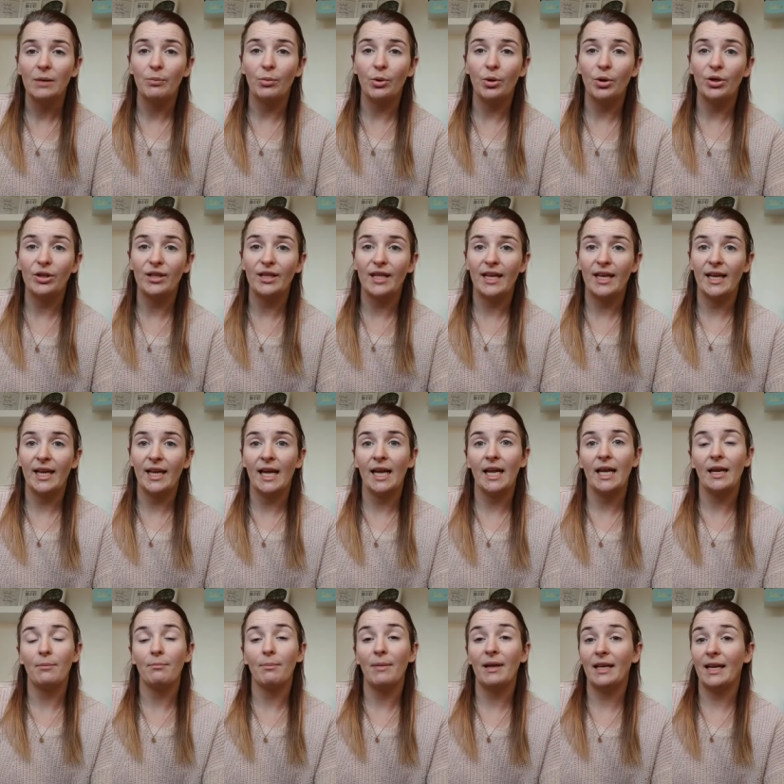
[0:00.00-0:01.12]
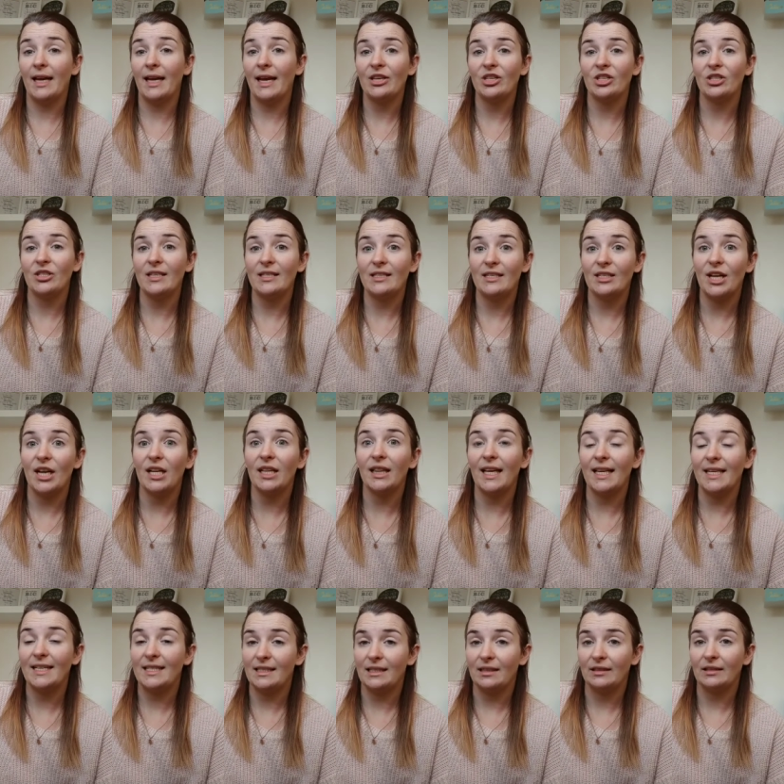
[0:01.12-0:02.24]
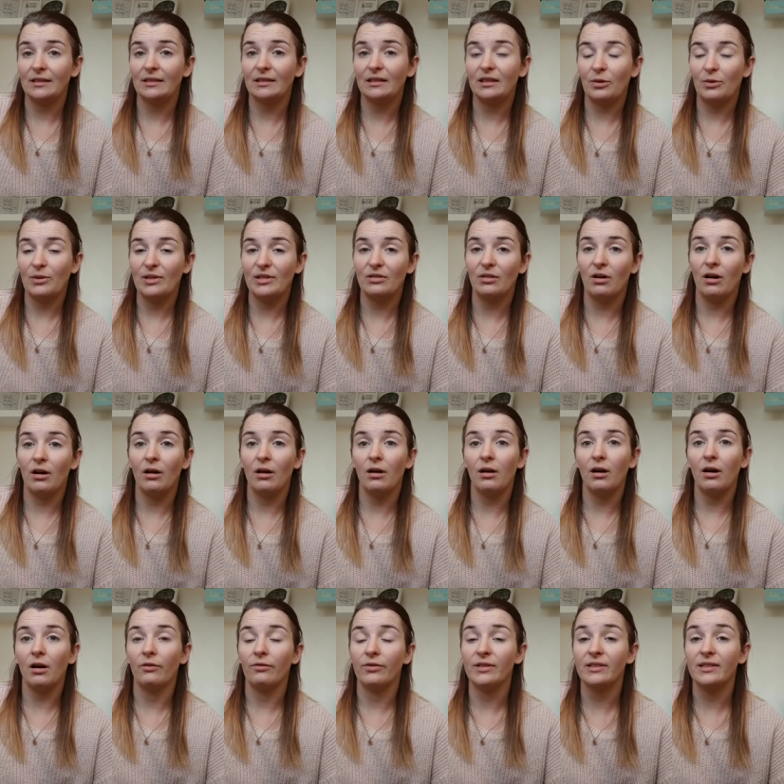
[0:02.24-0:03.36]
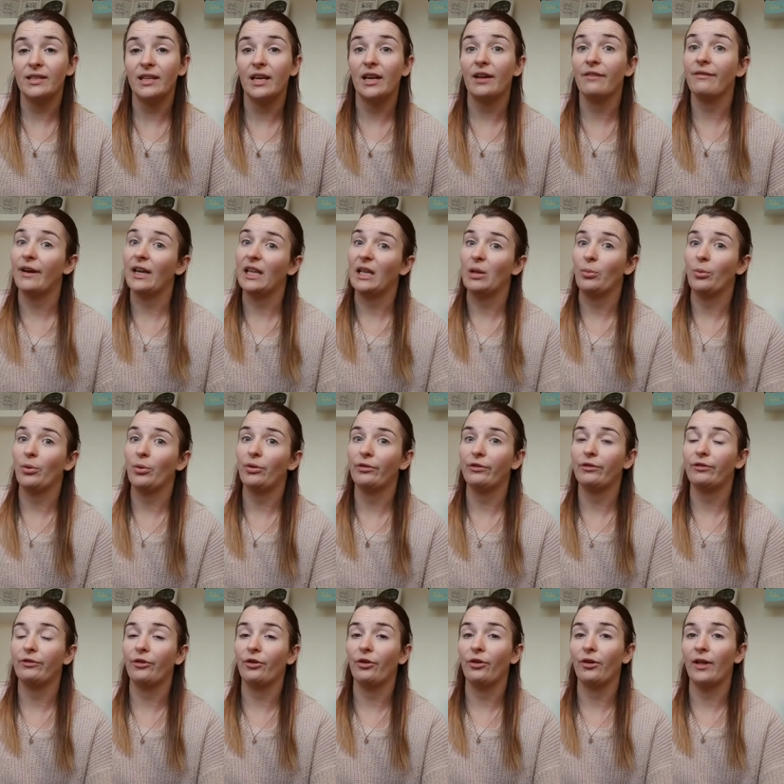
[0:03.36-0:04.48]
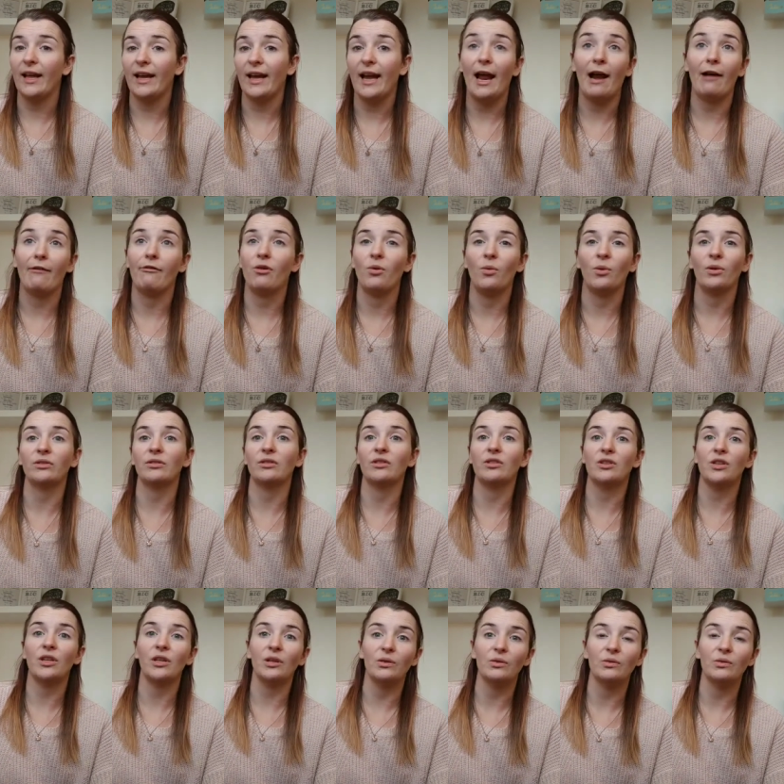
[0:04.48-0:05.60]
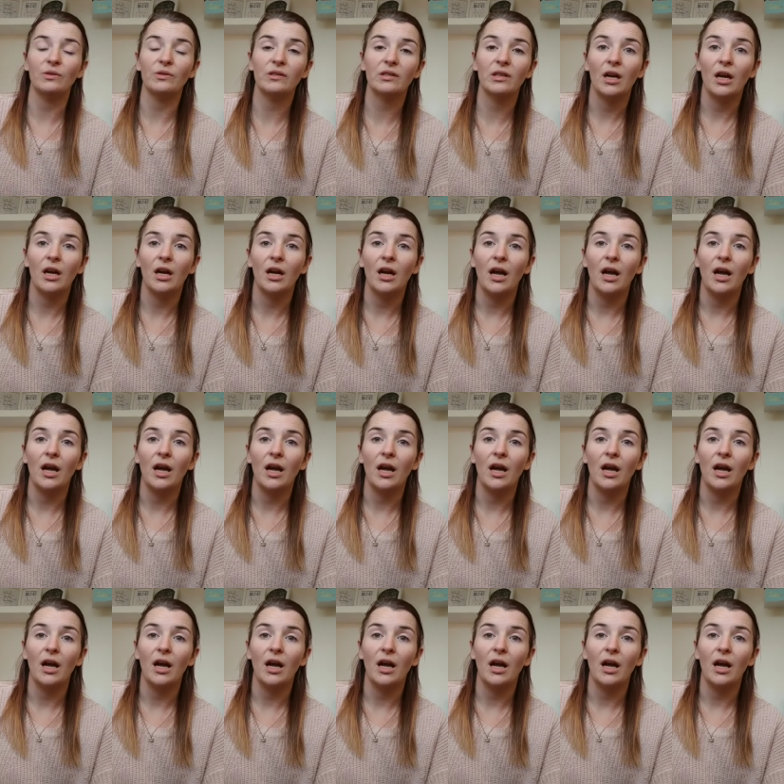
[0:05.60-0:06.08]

but the medication isn't yet licensed, so it's not obviously available for like everyone's use.